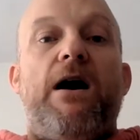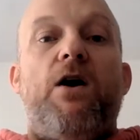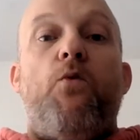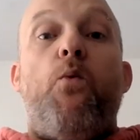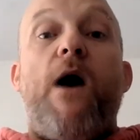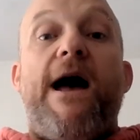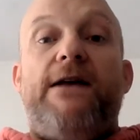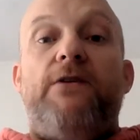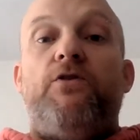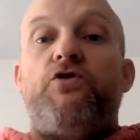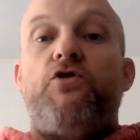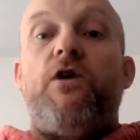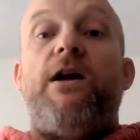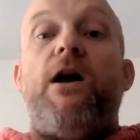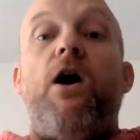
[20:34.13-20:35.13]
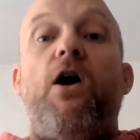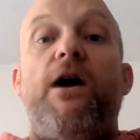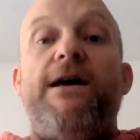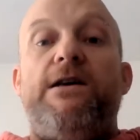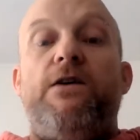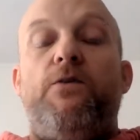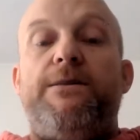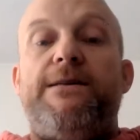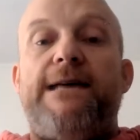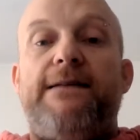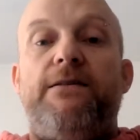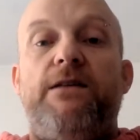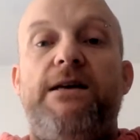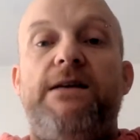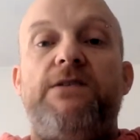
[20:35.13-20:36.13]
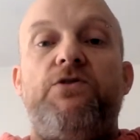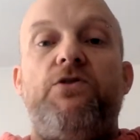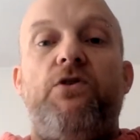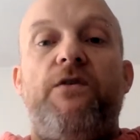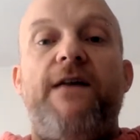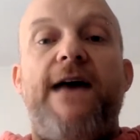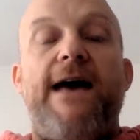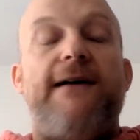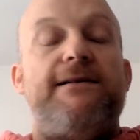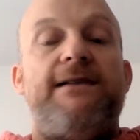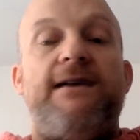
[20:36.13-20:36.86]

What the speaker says: away, not try and hide it or pretend that it's not there.